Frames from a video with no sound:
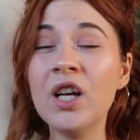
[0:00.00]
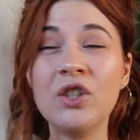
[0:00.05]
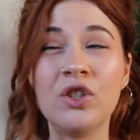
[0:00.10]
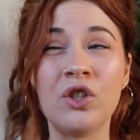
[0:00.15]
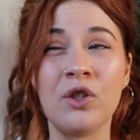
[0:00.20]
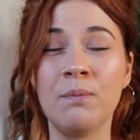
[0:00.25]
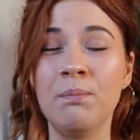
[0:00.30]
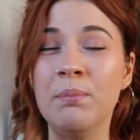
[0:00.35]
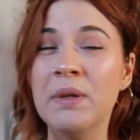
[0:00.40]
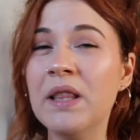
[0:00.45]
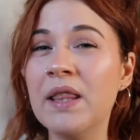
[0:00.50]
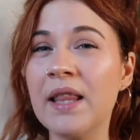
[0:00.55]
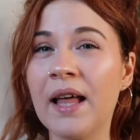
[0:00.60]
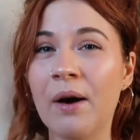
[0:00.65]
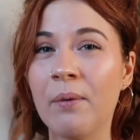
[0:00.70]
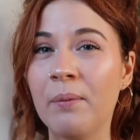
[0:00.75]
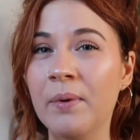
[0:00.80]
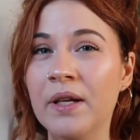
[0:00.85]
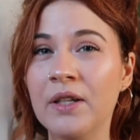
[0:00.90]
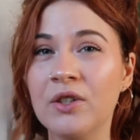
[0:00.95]
just been
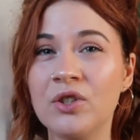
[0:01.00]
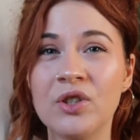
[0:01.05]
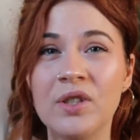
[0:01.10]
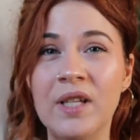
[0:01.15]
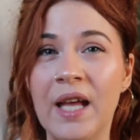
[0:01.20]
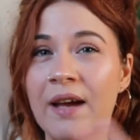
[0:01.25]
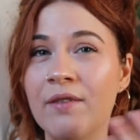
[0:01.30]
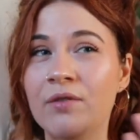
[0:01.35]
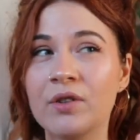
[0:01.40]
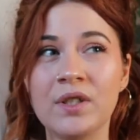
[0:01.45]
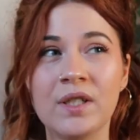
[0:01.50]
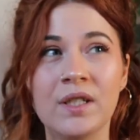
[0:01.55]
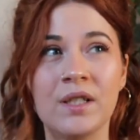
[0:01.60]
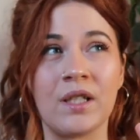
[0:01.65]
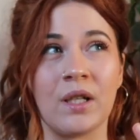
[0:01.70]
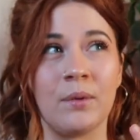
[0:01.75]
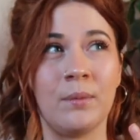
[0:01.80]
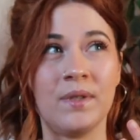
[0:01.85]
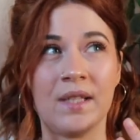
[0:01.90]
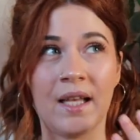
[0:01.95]
that way just ever
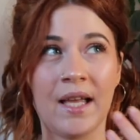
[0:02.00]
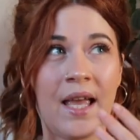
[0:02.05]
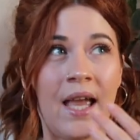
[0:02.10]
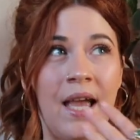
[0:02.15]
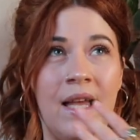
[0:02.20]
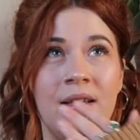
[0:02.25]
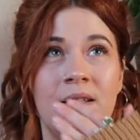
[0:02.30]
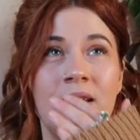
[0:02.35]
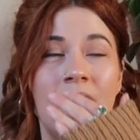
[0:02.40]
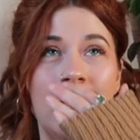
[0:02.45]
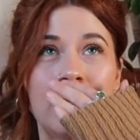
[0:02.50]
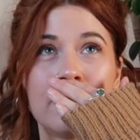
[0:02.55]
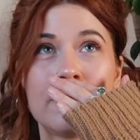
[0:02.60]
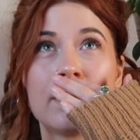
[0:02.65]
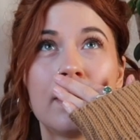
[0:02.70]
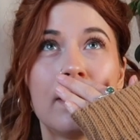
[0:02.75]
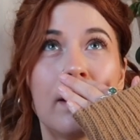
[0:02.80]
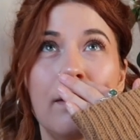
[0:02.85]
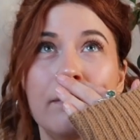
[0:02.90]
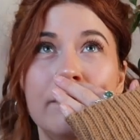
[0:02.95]
since I was a kid I
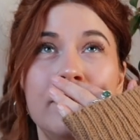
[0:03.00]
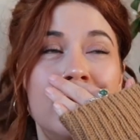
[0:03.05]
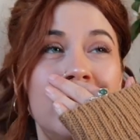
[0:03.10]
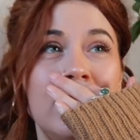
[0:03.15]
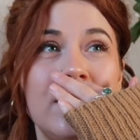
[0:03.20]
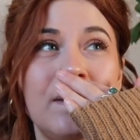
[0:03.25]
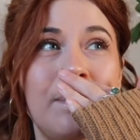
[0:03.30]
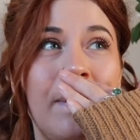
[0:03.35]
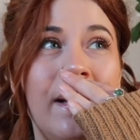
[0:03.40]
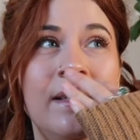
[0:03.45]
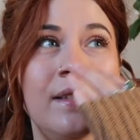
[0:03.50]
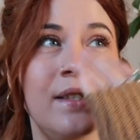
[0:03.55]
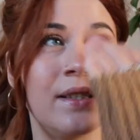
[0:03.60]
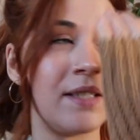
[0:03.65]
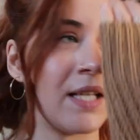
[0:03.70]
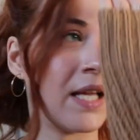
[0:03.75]
just loved spending